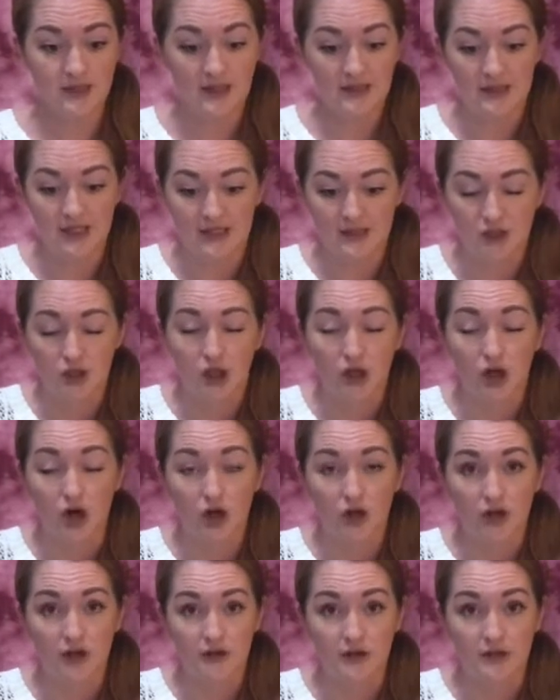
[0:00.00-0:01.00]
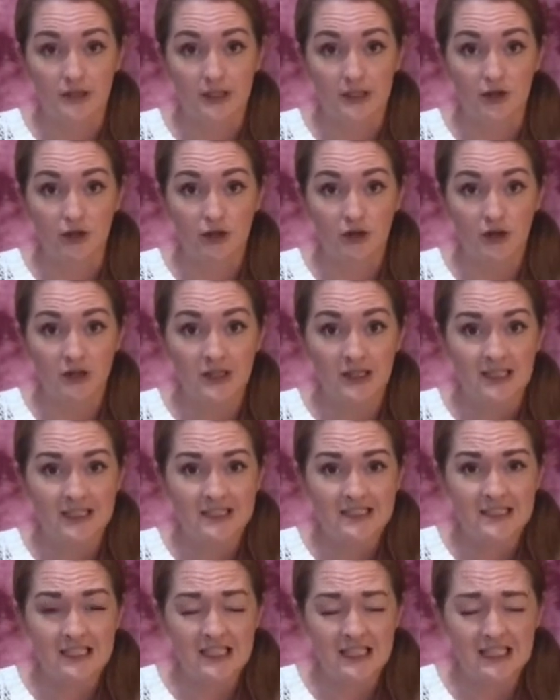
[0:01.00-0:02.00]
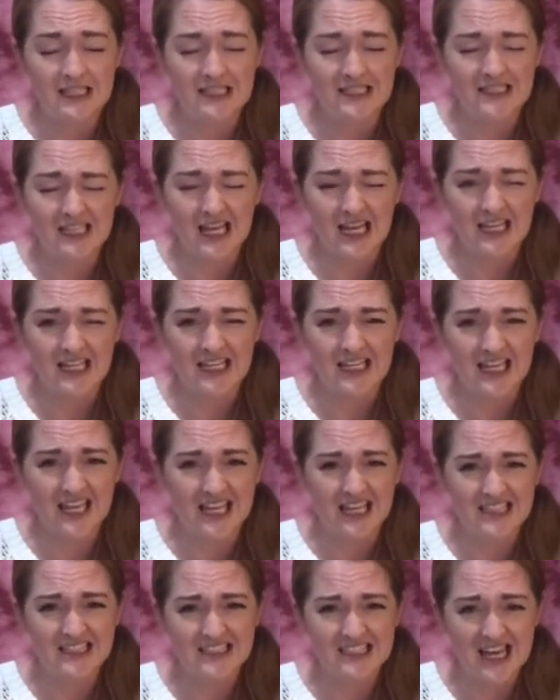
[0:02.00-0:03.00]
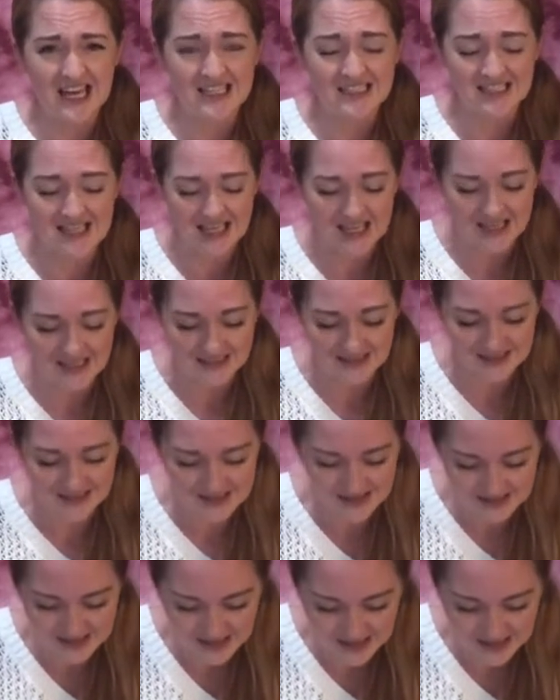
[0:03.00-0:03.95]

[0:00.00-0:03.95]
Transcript: They took all their little, teeny tiny ant-sized hands,